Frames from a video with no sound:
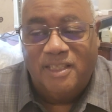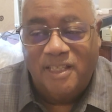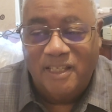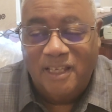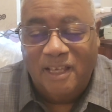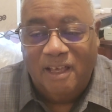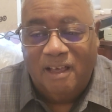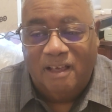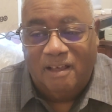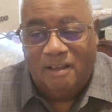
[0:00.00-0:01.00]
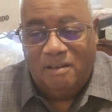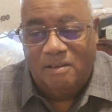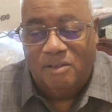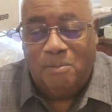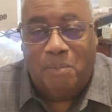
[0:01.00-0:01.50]
the
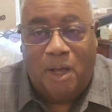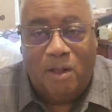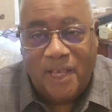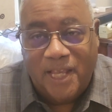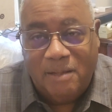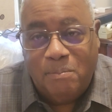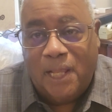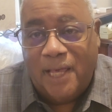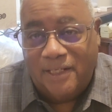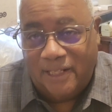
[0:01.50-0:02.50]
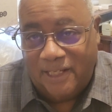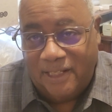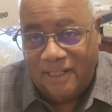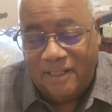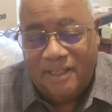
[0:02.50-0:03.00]
bald-headed black
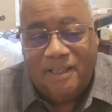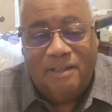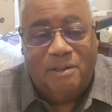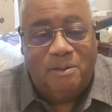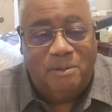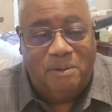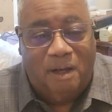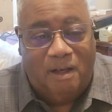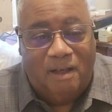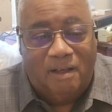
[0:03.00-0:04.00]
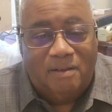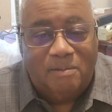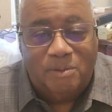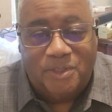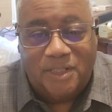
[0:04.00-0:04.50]
lady who
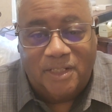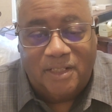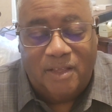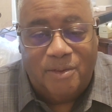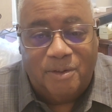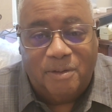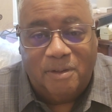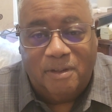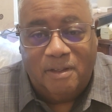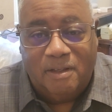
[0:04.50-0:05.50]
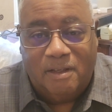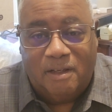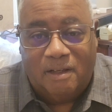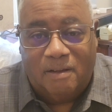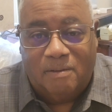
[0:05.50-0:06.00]
was in another
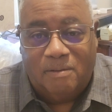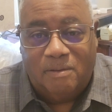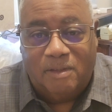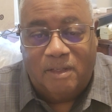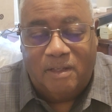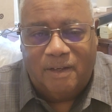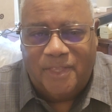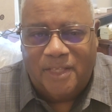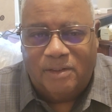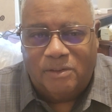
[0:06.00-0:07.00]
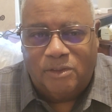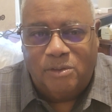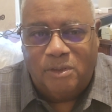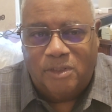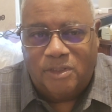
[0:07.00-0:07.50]
year, I think
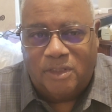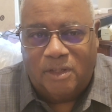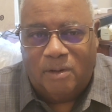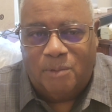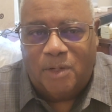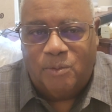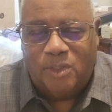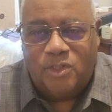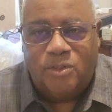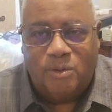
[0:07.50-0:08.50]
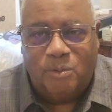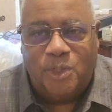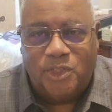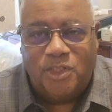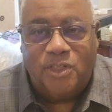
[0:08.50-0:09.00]
2 years ago. I'm not really sure
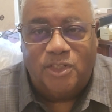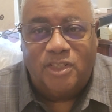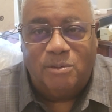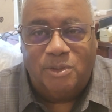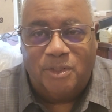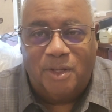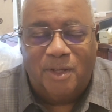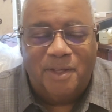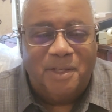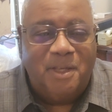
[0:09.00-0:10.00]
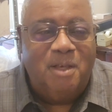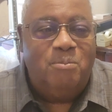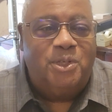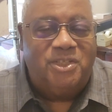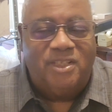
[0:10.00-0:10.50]
which year she was on,
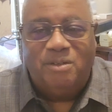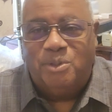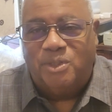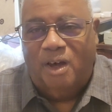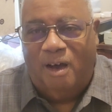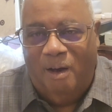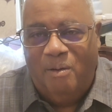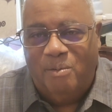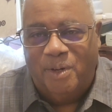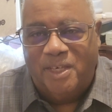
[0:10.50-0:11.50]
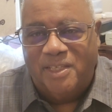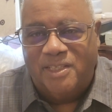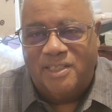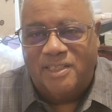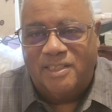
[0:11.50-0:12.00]
but she was
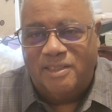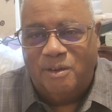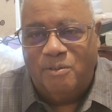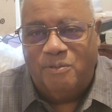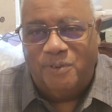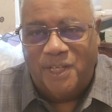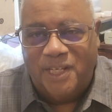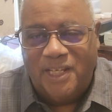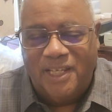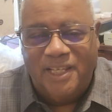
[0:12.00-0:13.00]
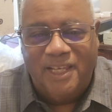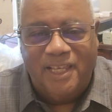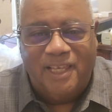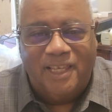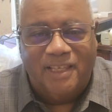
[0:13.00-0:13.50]
always so funny,
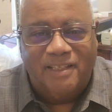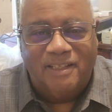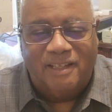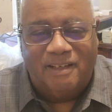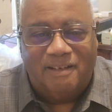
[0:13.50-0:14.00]
and